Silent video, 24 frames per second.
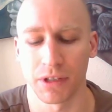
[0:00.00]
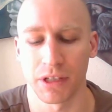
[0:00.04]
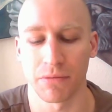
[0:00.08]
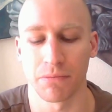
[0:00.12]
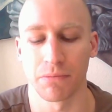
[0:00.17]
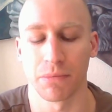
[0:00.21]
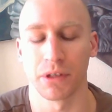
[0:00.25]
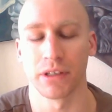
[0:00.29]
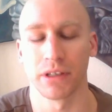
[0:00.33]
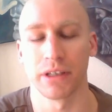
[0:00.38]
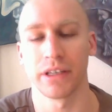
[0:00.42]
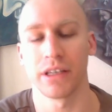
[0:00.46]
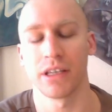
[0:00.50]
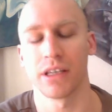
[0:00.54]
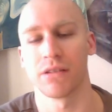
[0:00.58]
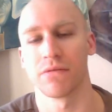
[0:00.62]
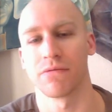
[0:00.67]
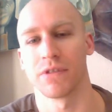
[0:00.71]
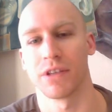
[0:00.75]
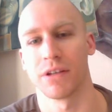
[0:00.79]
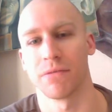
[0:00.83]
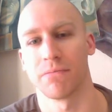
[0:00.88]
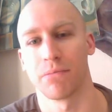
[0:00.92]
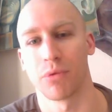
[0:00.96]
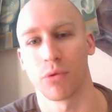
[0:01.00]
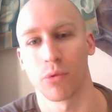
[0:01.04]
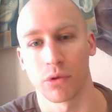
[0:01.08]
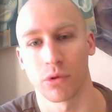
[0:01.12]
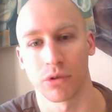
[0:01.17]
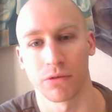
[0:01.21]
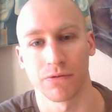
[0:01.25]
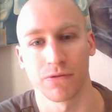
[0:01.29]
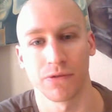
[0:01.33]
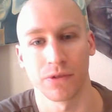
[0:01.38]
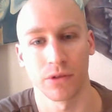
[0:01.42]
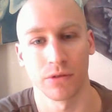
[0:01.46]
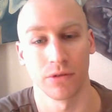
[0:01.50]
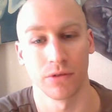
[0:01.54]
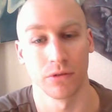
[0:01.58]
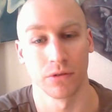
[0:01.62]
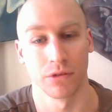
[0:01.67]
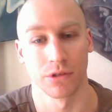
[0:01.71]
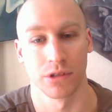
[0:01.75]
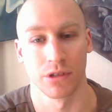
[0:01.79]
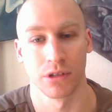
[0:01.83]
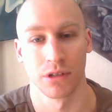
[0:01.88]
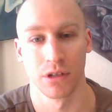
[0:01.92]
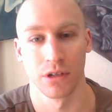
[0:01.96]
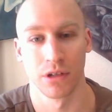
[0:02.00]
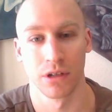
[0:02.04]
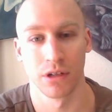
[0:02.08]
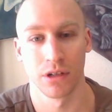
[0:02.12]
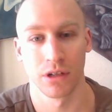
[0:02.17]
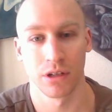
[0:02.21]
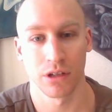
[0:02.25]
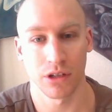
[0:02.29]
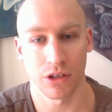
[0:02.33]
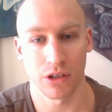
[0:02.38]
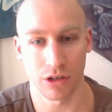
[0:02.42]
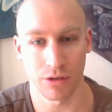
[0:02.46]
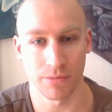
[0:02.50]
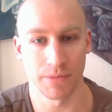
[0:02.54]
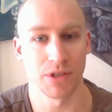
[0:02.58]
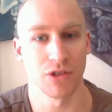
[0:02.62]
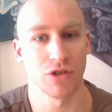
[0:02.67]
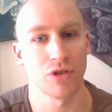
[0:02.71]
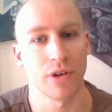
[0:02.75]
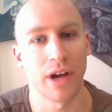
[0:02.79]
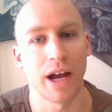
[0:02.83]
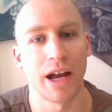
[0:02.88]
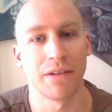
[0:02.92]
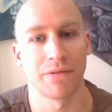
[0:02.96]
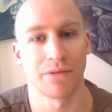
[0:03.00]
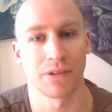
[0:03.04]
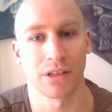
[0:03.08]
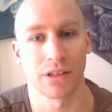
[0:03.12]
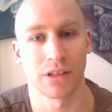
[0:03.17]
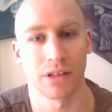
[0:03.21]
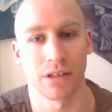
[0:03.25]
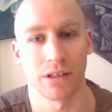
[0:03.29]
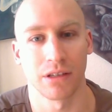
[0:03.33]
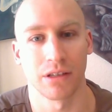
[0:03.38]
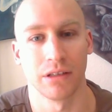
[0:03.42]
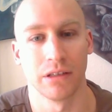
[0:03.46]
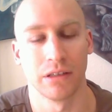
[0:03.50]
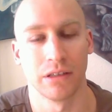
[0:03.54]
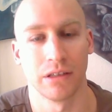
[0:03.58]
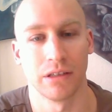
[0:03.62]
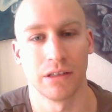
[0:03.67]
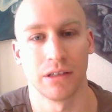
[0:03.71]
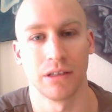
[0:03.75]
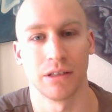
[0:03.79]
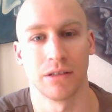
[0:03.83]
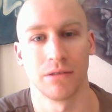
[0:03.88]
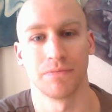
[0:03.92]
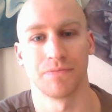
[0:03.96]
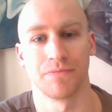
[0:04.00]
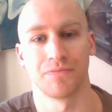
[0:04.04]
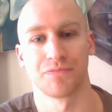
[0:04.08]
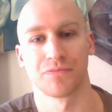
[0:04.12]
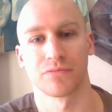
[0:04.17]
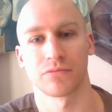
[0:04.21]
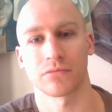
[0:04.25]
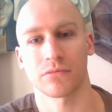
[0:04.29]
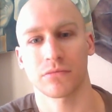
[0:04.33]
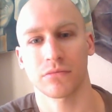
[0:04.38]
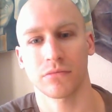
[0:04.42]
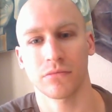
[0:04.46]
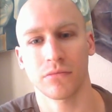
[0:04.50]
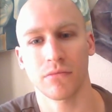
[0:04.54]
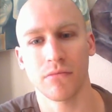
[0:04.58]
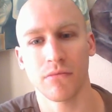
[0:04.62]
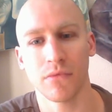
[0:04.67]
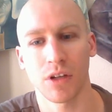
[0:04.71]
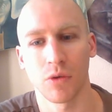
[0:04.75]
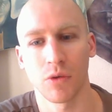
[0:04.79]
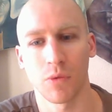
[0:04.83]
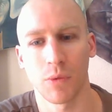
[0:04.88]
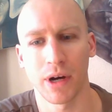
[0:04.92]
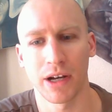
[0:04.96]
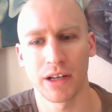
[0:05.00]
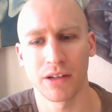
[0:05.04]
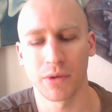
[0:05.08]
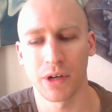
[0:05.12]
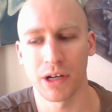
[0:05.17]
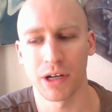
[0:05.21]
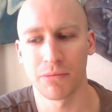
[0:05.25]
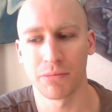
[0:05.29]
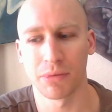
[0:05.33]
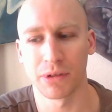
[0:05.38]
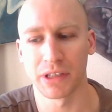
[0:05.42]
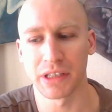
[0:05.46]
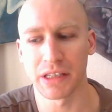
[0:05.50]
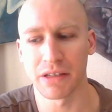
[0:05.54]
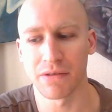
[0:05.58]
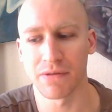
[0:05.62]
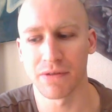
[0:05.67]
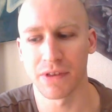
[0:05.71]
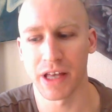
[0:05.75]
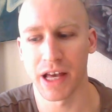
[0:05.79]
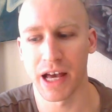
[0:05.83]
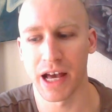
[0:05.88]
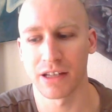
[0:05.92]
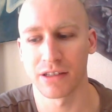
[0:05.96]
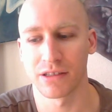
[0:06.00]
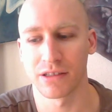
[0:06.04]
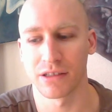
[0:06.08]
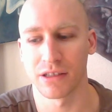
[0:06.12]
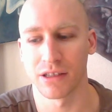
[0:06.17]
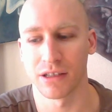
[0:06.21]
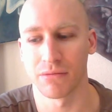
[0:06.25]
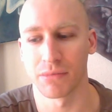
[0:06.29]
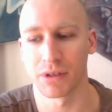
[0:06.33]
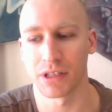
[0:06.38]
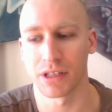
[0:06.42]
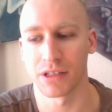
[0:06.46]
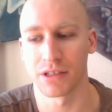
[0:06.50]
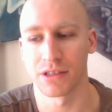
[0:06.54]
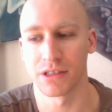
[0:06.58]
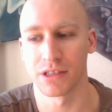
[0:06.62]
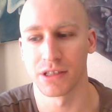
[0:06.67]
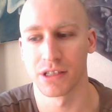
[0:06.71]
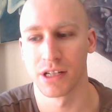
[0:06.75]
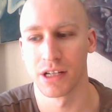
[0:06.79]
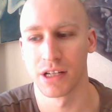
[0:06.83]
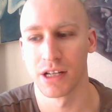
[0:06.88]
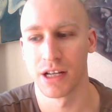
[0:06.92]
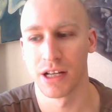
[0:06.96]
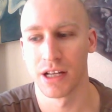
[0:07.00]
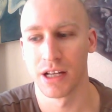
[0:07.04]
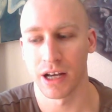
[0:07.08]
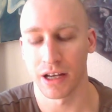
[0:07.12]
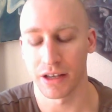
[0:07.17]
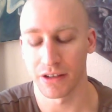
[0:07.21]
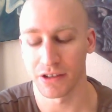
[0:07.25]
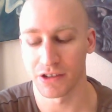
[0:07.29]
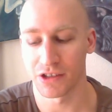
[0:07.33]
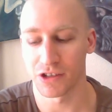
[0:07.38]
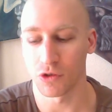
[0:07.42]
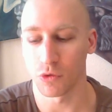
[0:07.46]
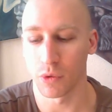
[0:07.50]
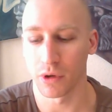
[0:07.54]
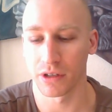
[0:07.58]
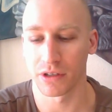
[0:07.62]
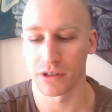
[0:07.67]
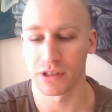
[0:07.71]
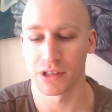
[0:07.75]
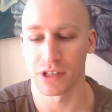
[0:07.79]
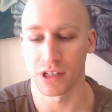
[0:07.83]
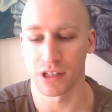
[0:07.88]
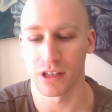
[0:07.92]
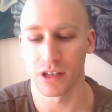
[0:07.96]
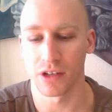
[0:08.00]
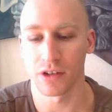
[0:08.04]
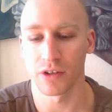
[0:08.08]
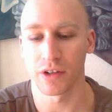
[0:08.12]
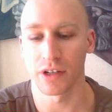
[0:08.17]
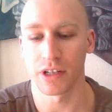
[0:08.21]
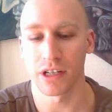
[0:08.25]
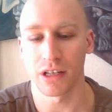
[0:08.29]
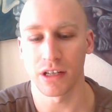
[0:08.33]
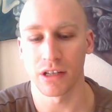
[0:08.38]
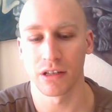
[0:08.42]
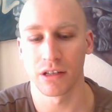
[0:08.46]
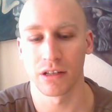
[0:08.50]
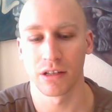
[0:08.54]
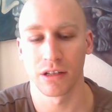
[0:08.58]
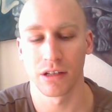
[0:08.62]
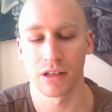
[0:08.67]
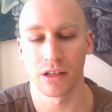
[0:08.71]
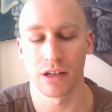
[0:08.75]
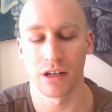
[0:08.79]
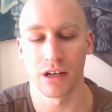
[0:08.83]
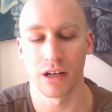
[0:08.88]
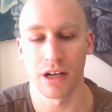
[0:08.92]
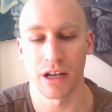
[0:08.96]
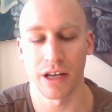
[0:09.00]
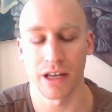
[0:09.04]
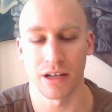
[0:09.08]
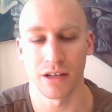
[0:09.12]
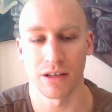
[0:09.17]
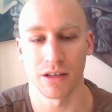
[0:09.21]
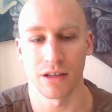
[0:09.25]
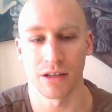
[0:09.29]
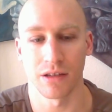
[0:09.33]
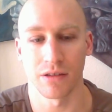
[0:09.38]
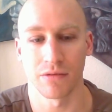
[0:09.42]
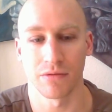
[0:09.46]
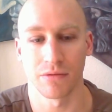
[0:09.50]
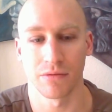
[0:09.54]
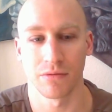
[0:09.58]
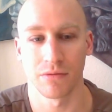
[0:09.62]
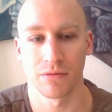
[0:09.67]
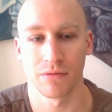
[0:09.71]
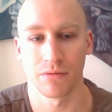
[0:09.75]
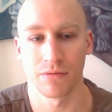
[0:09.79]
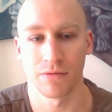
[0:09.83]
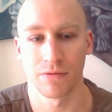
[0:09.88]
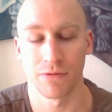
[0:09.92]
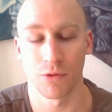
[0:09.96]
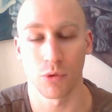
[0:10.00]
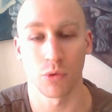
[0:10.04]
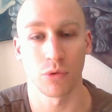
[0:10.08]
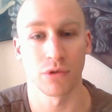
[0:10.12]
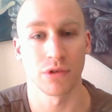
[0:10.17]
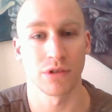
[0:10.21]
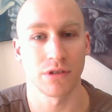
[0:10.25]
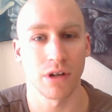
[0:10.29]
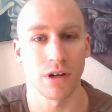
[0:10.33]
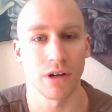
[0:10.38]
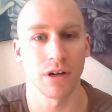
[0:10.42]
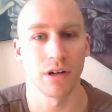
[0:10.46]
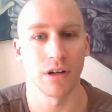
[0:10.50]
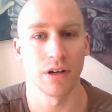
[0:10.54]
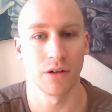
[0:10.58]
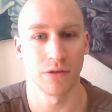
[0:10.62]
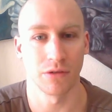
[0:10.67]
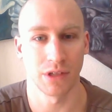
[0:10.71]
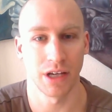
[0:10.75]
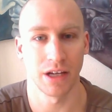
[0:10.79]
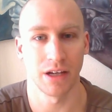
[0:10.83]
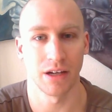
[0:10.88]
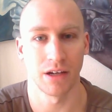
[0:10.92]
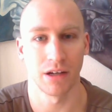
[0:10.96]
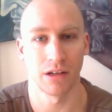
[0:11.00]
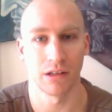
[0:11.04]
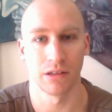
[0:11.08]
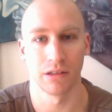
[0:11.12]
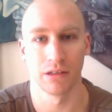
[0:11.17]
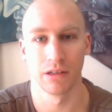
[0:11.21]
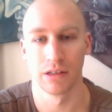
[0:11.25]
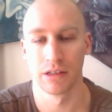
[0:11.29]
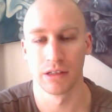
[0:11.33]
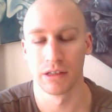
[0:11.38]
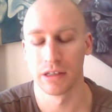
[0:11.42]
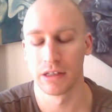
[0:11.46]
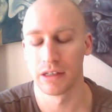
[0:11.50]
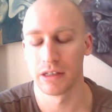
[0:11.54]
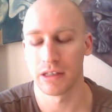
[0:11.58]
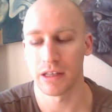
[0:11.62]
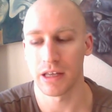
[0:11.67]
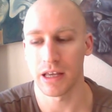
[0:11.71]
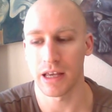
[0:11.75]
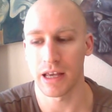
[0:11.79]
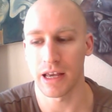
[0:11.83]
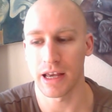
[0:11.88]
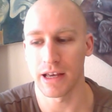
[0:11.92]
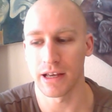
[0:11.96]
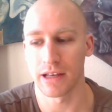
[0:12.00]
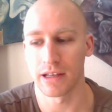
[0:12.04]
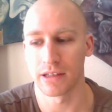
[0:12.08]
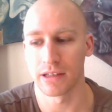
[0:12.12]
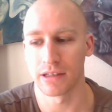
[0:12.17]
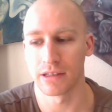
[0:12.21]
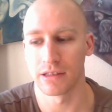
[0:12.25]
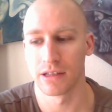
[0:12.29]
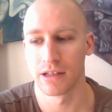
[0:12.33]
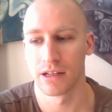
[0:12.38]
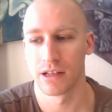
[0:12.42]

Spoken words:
believe that porn fuels human trafficking. Why do I believe that? Because I used to work security at a 4-star hotel, and